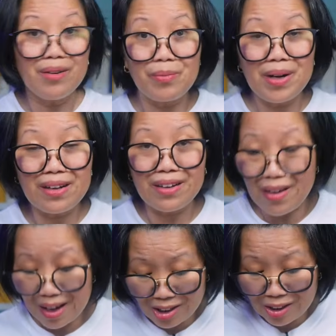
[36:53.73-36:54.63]
But I
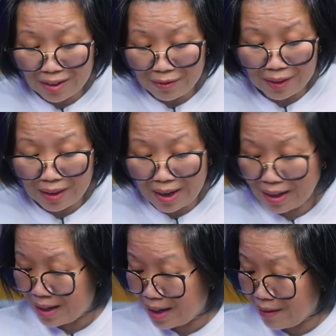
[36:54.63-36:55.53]
actually feel like
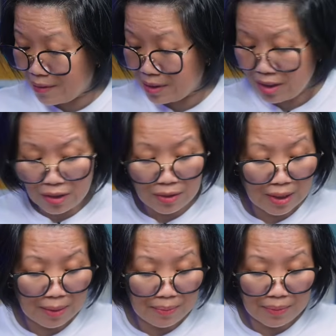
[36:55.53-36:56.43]
I haven't, you
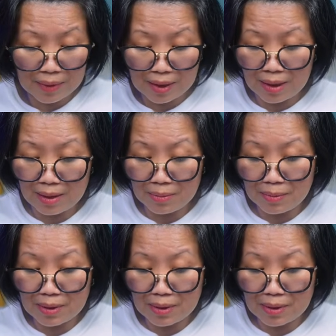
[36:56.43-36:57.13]
know,